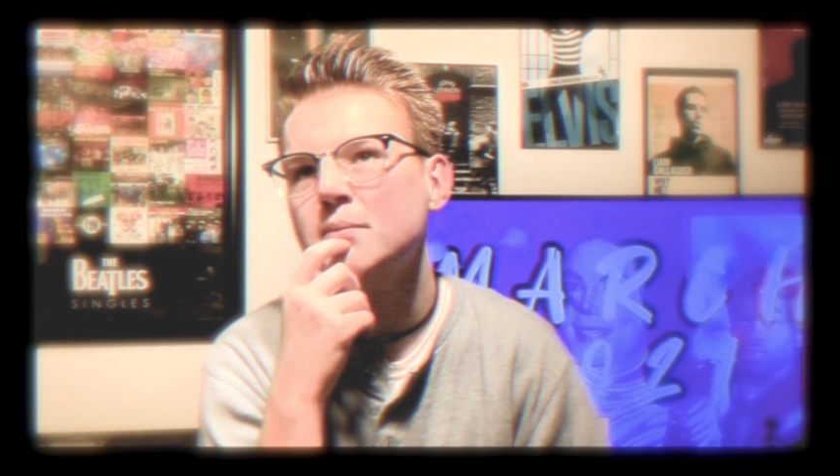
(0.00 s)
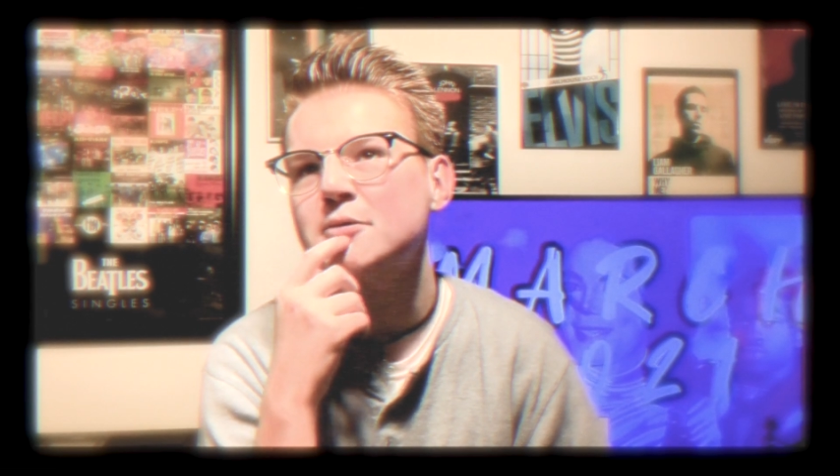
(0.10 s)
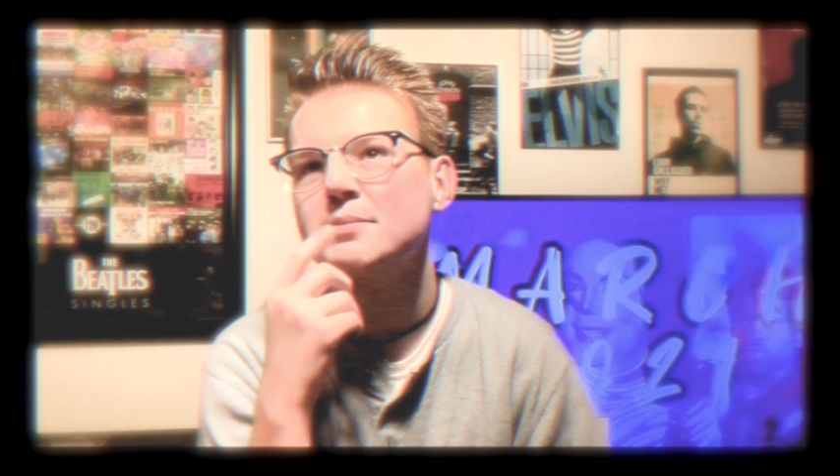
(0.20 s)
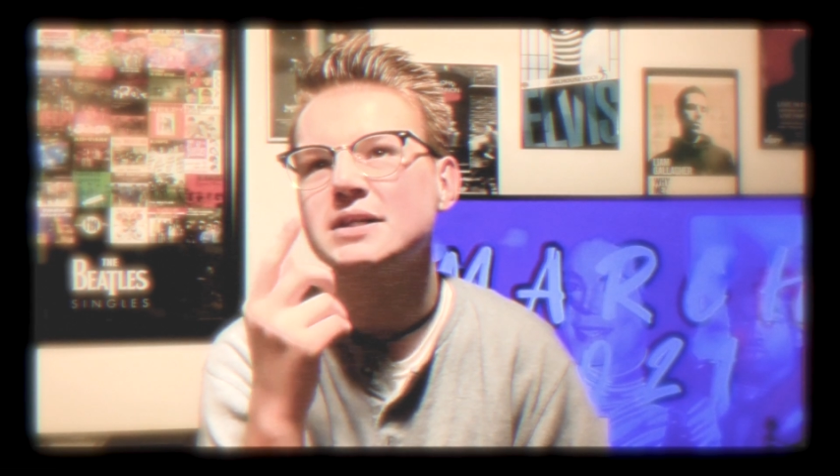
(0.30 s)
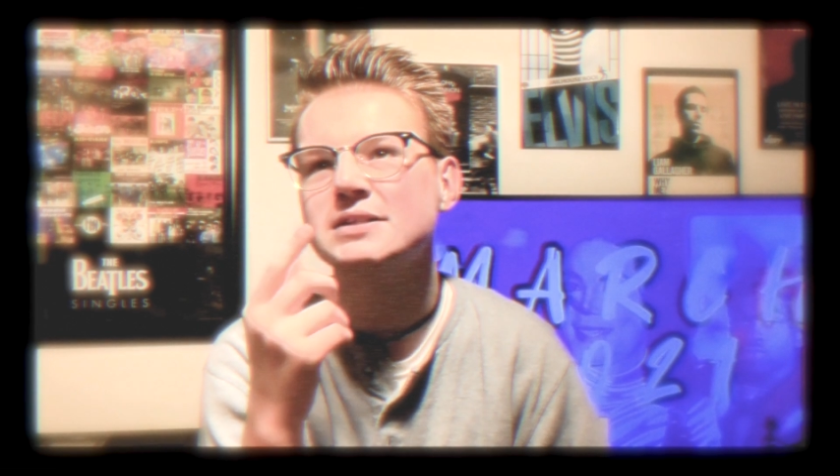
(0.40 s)

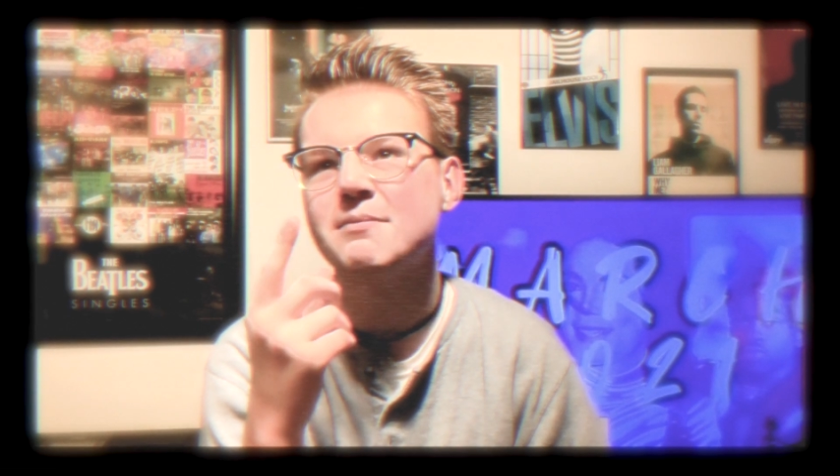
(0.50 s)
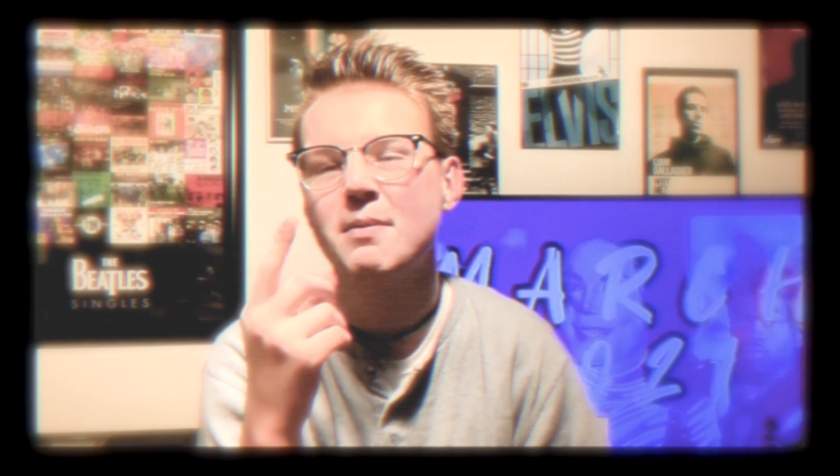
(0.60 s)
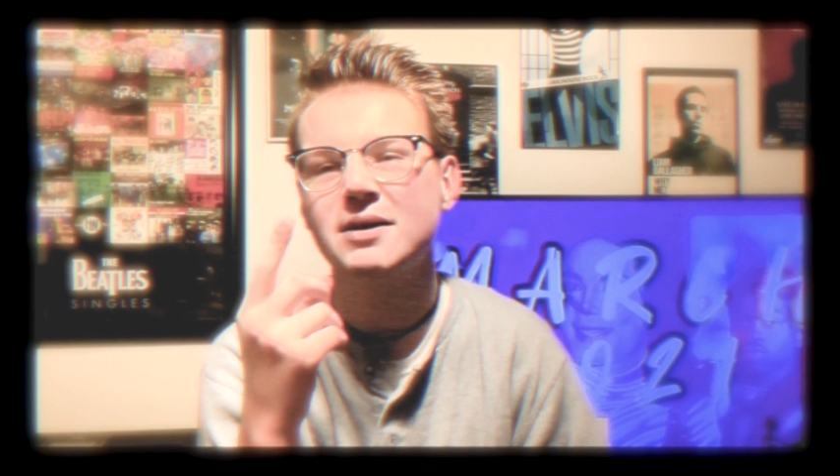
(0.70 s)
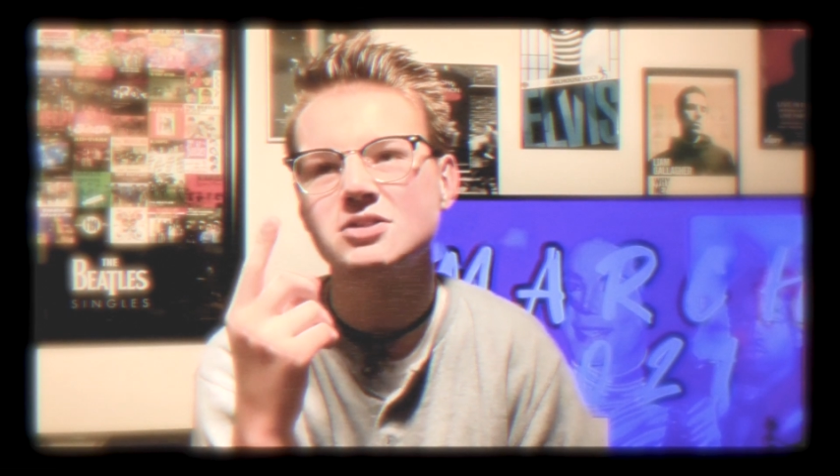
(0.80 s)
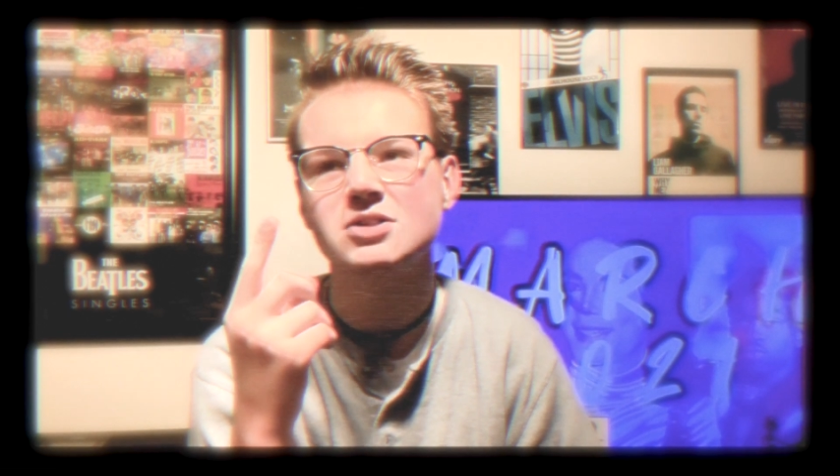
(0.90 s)
Because I'm
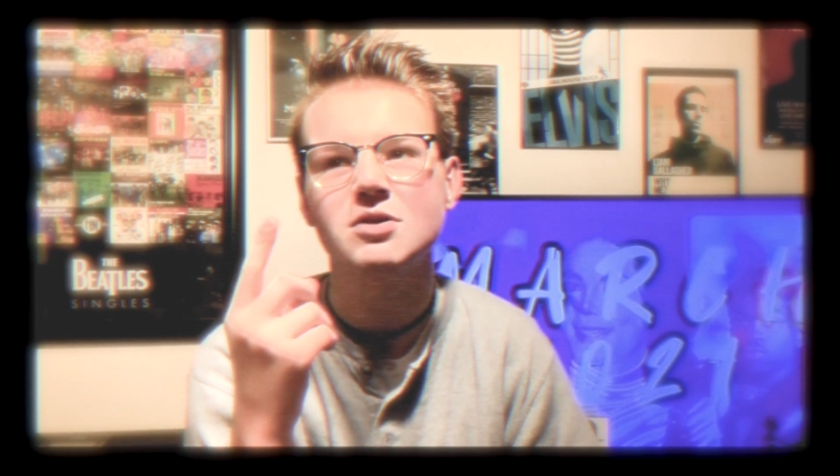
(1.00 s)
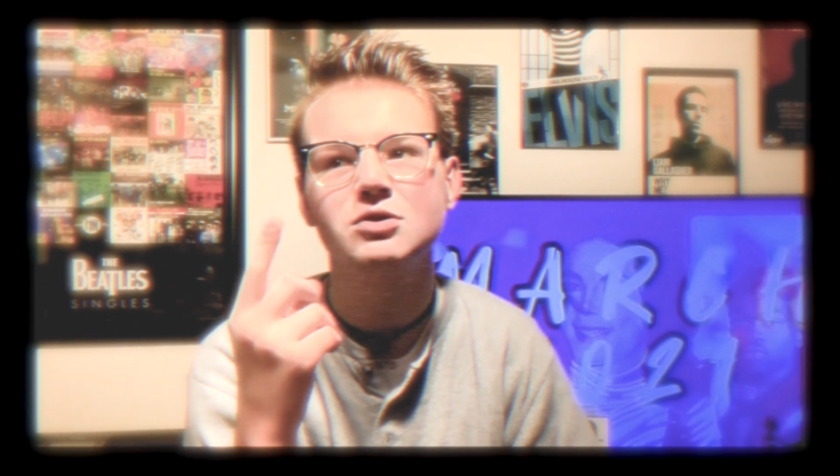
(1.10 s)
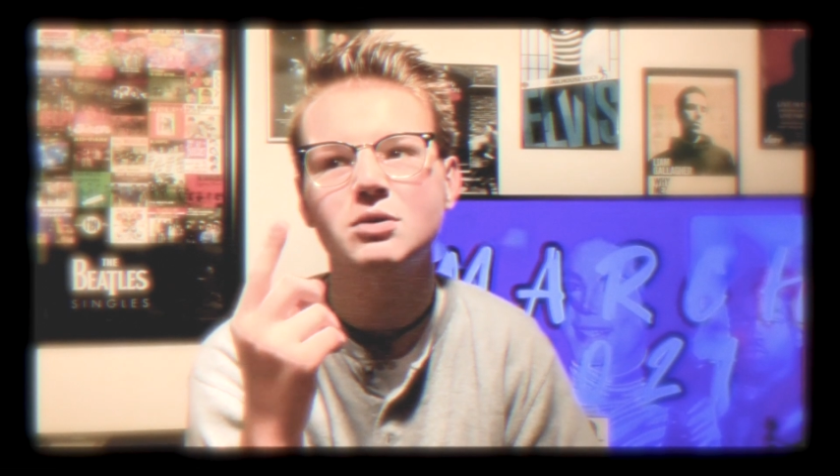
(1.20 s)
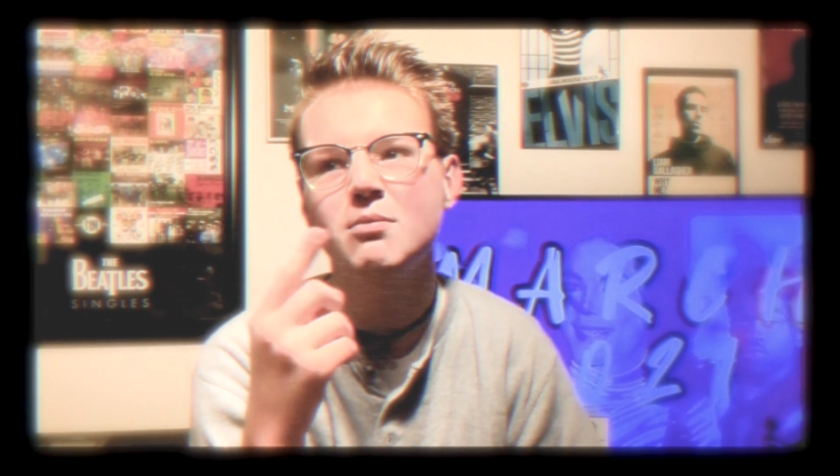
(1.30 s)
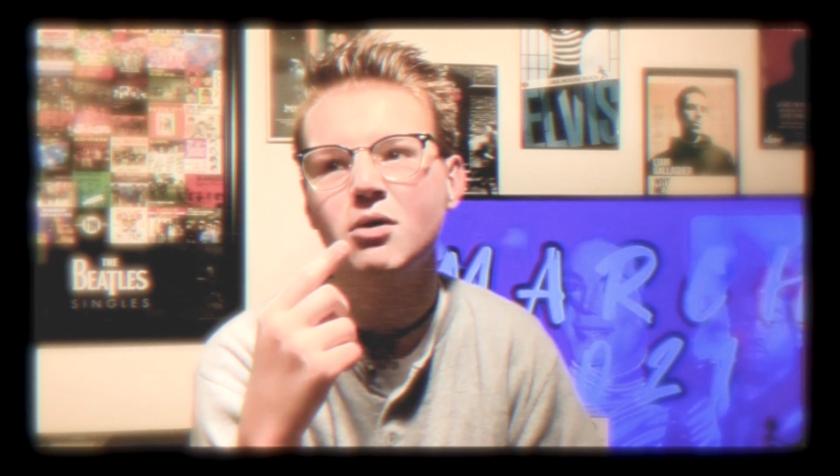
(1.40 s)
about to start doing more